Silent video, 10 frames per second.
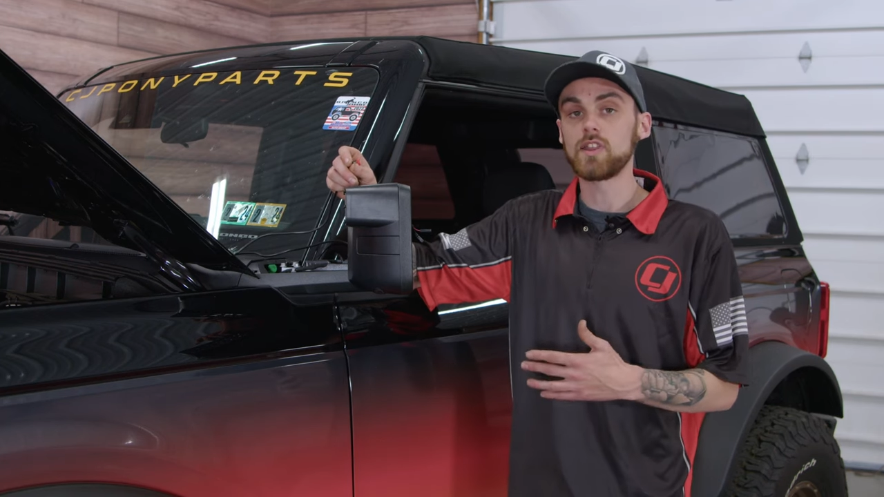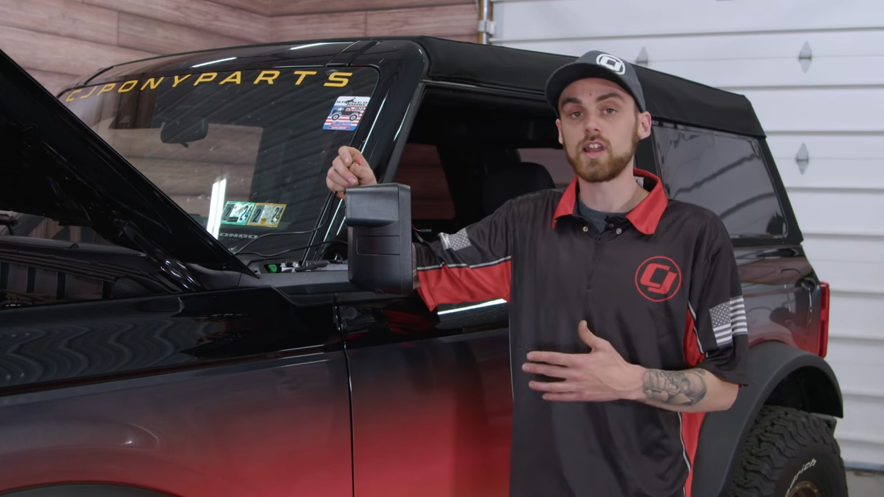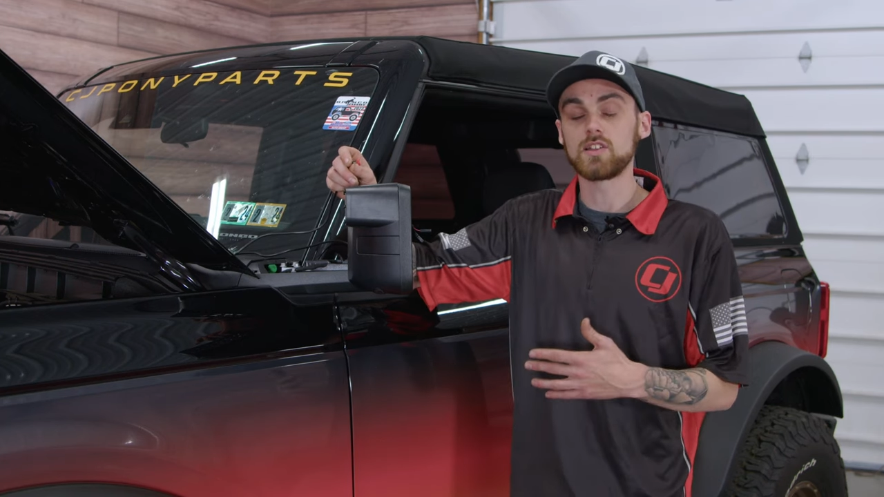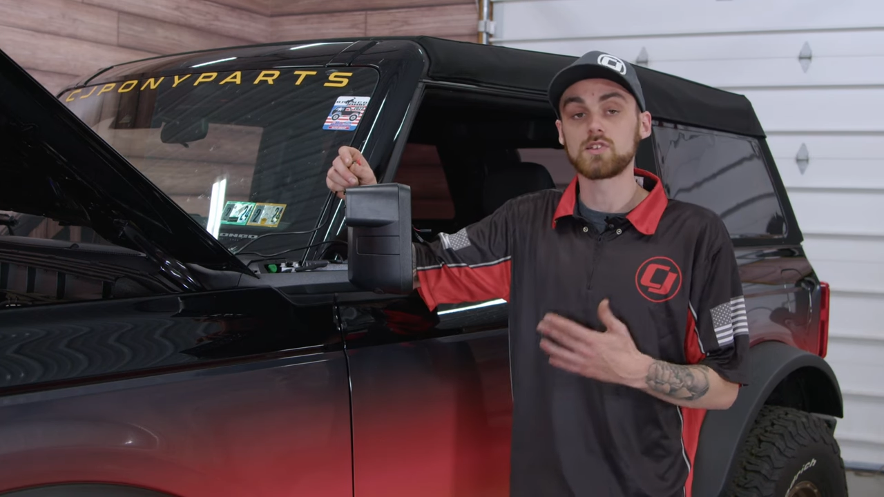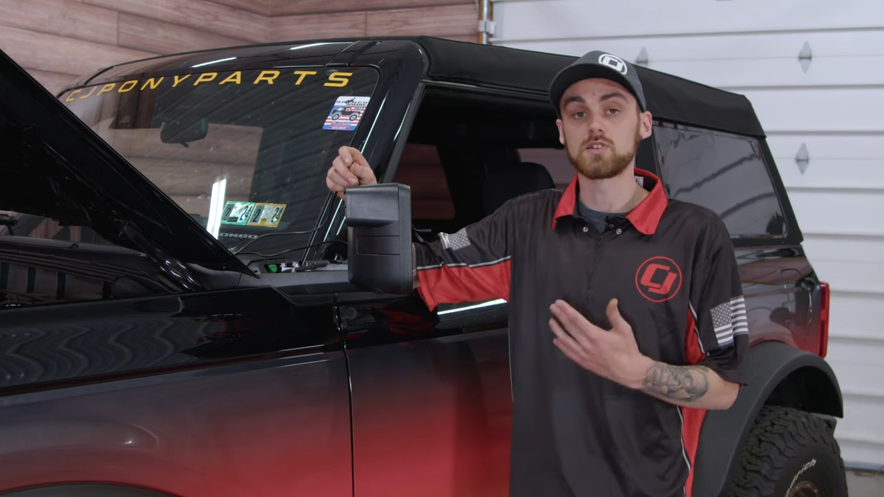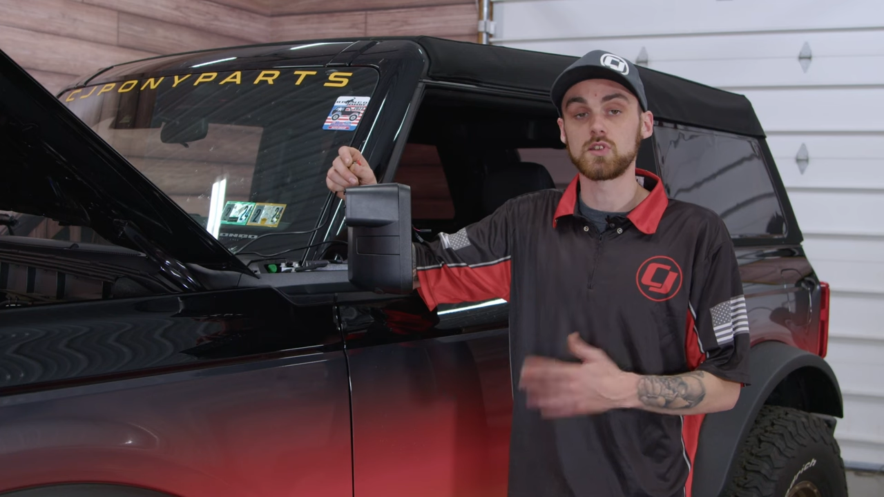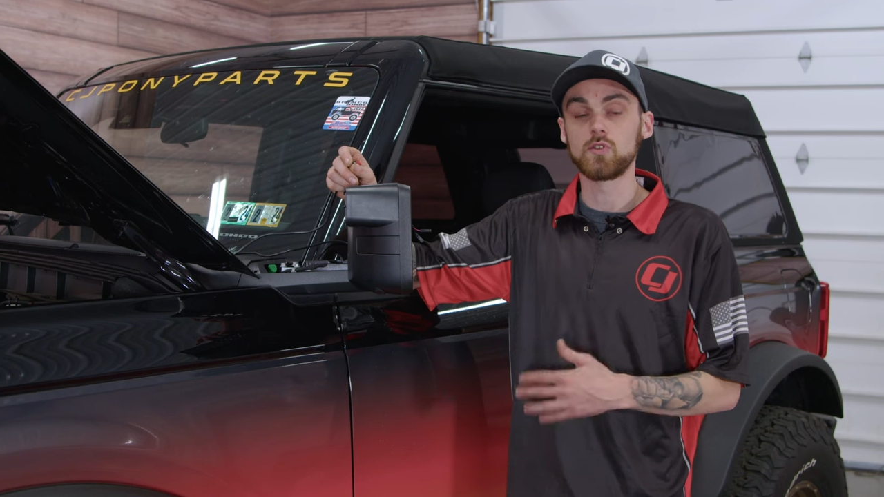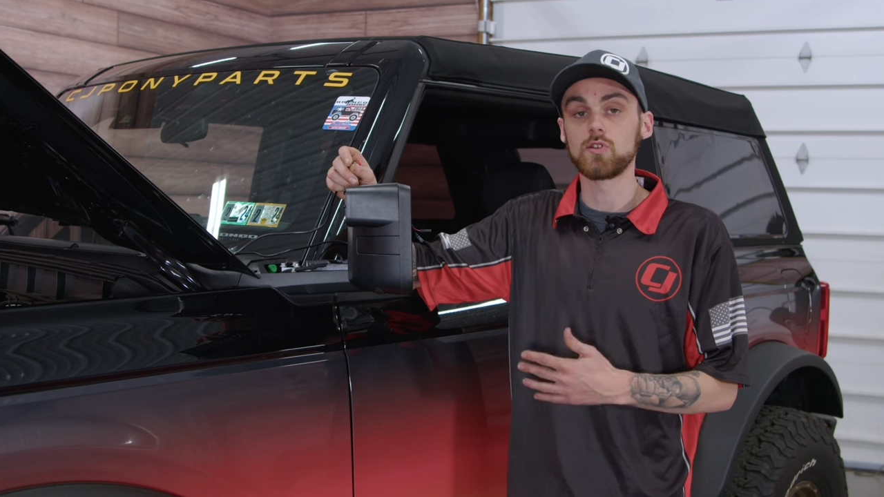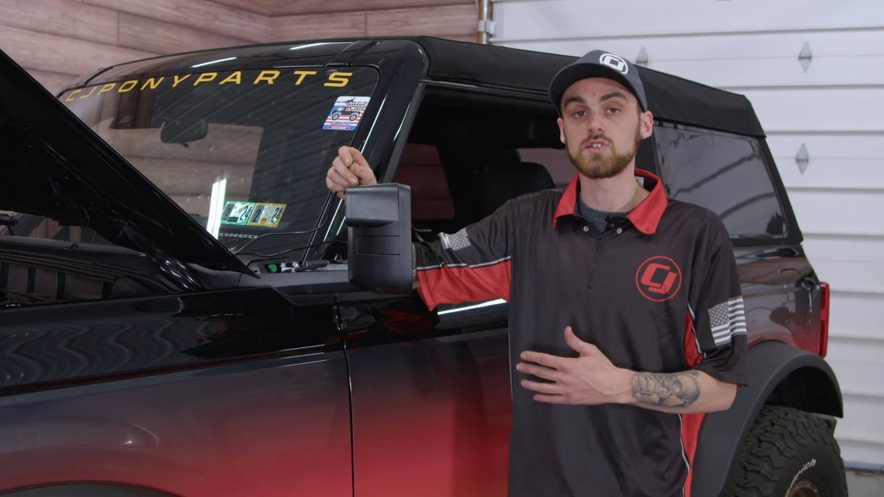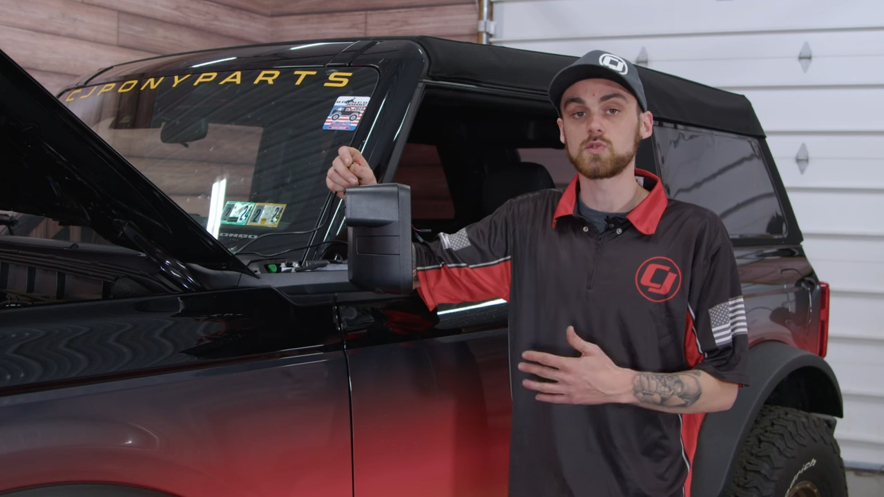that has
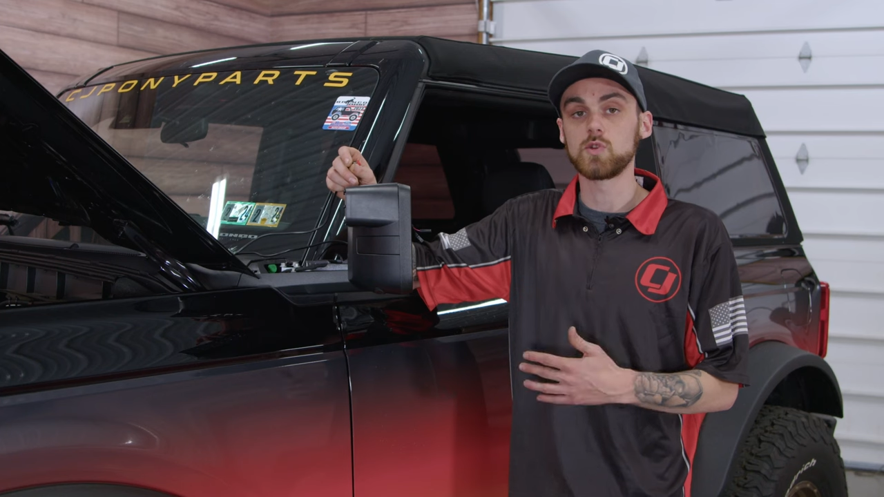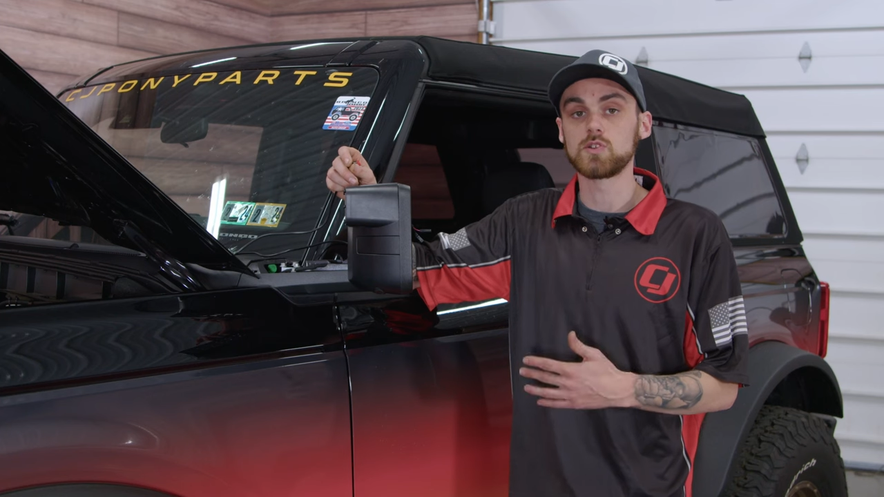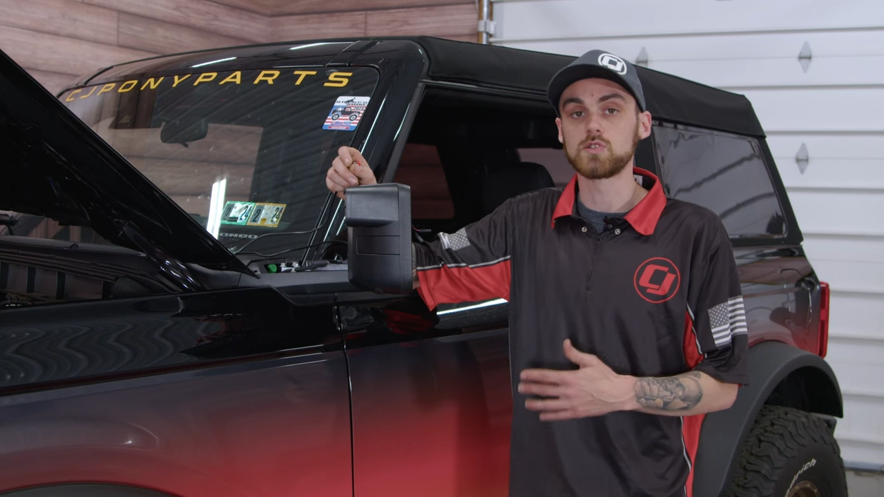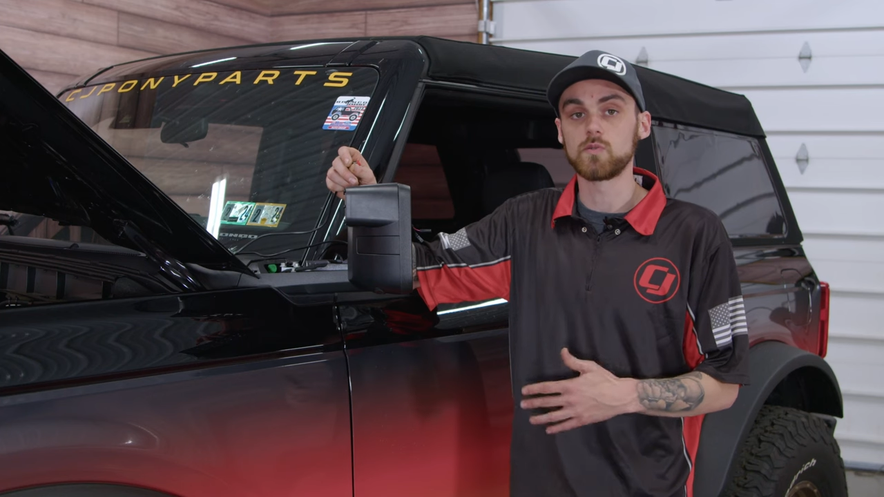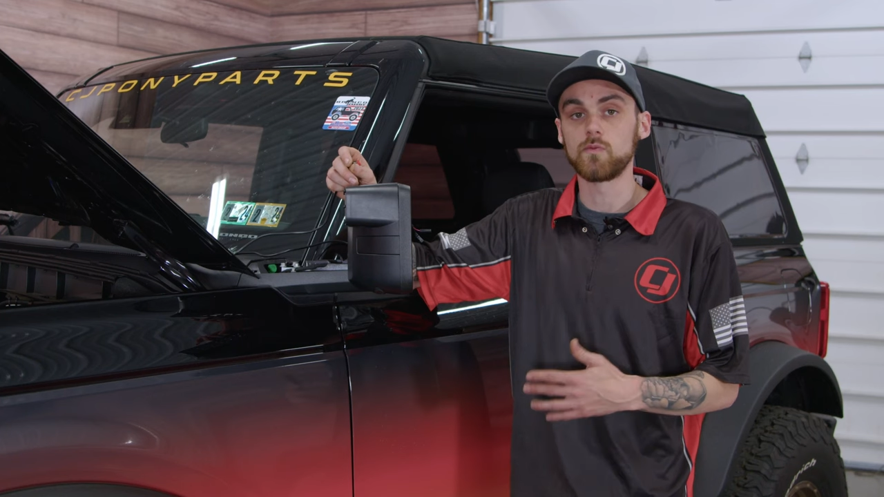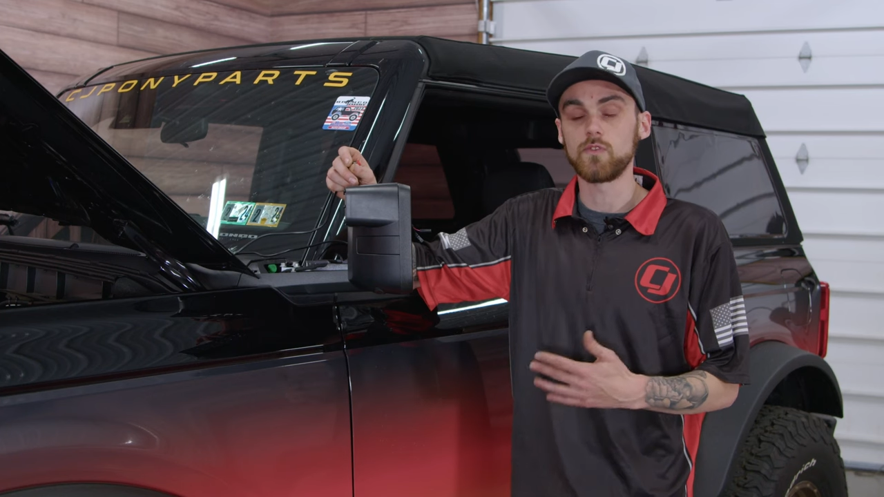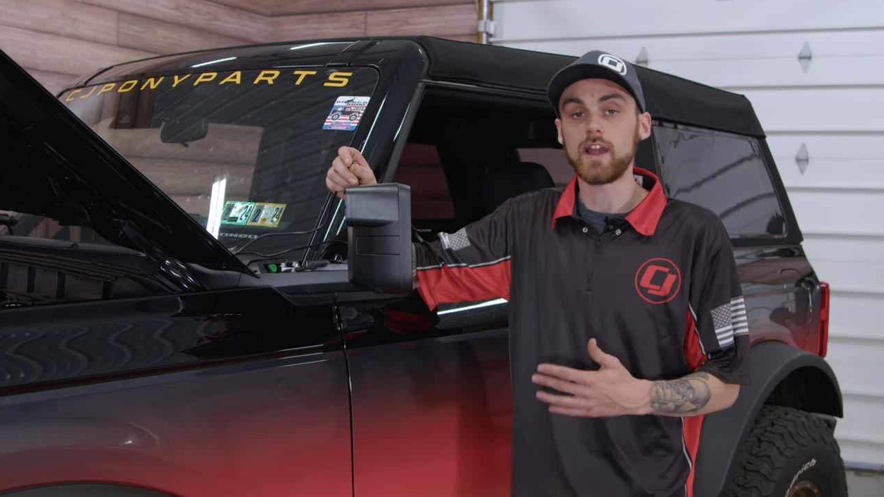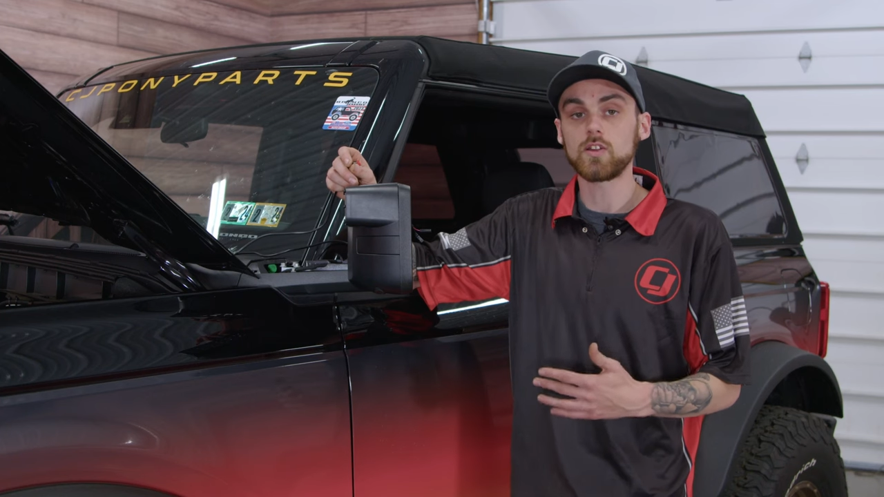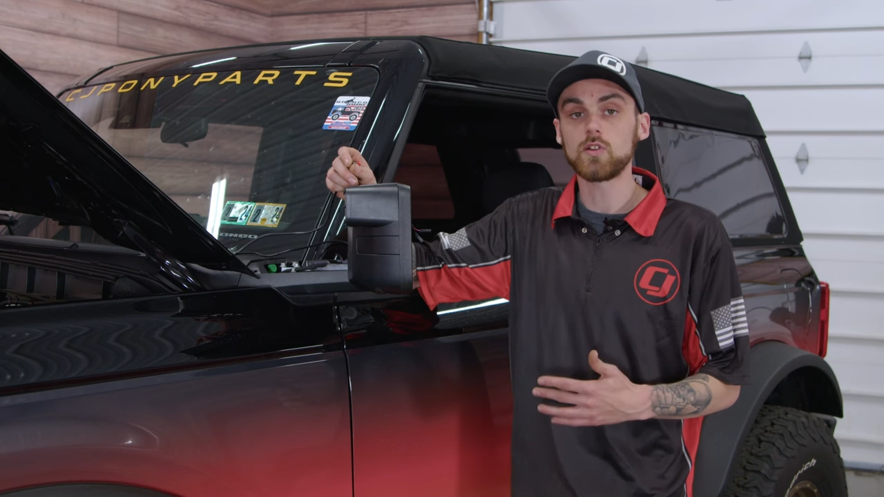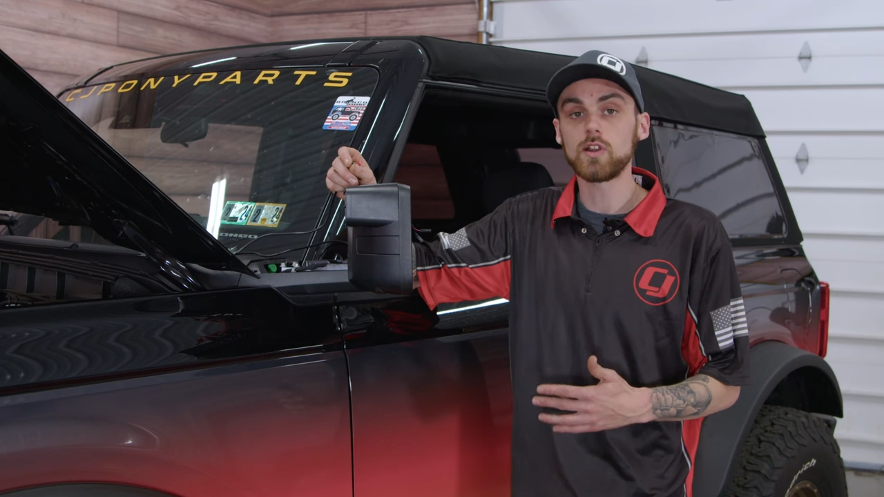auxiliary switches from
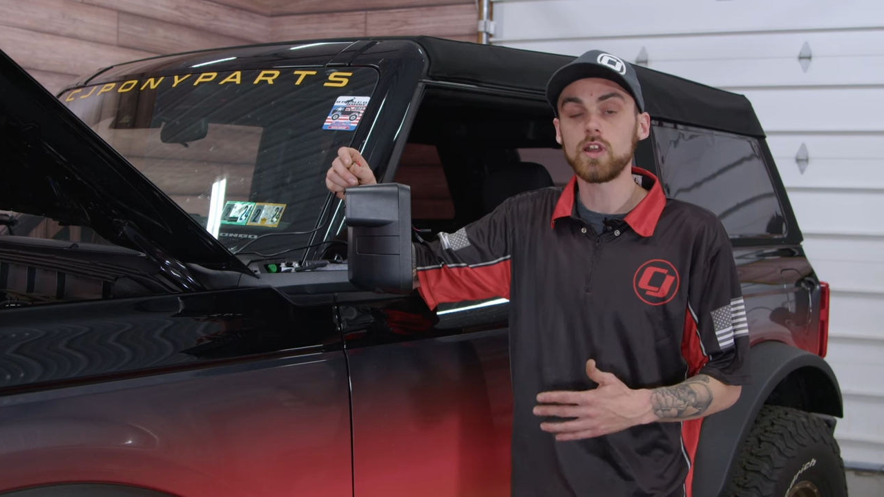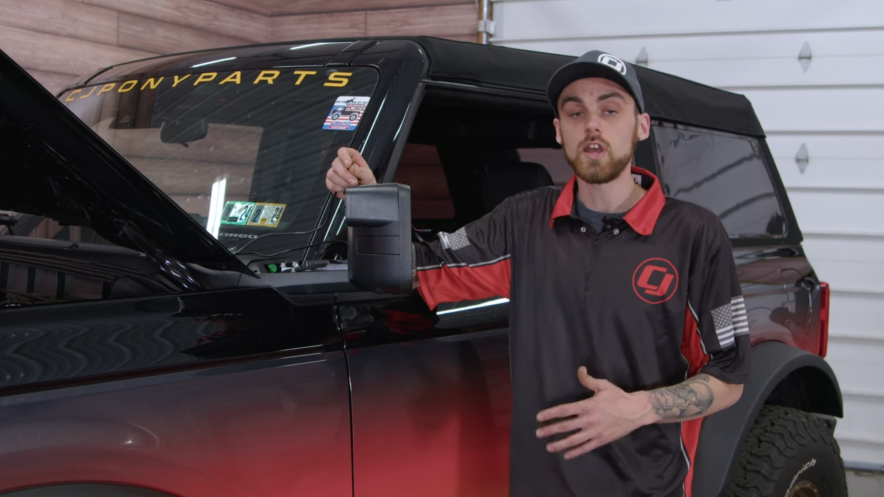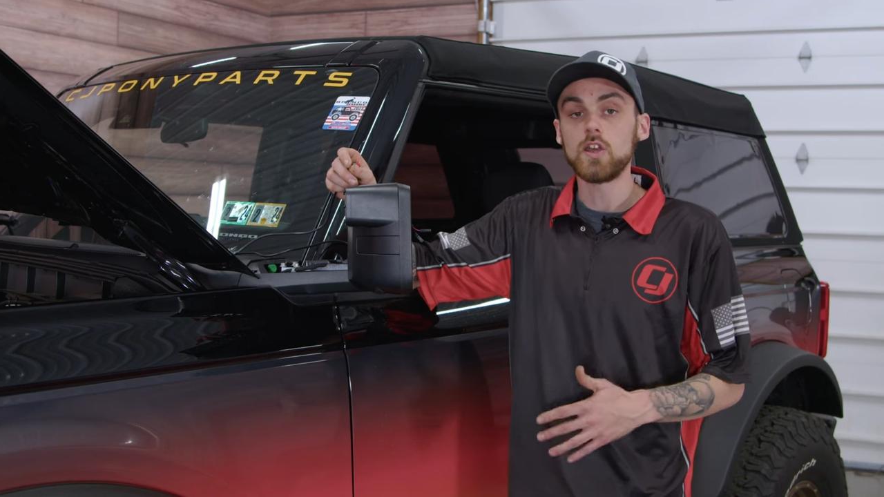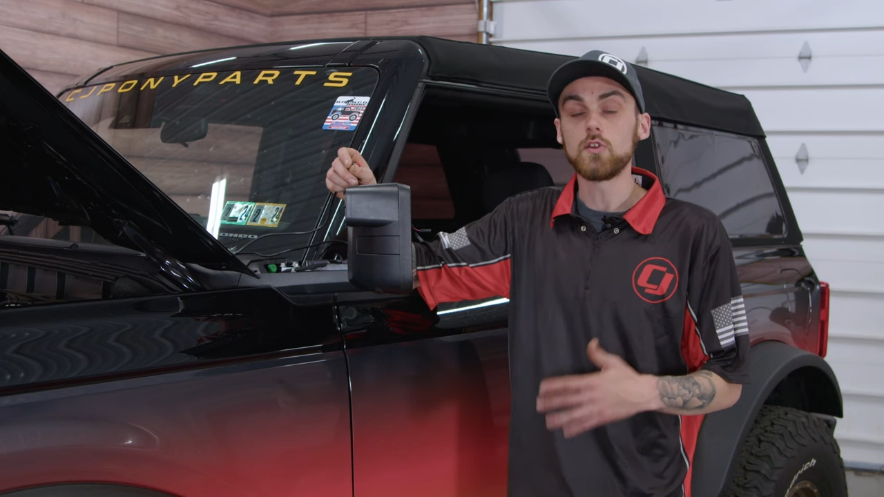factory,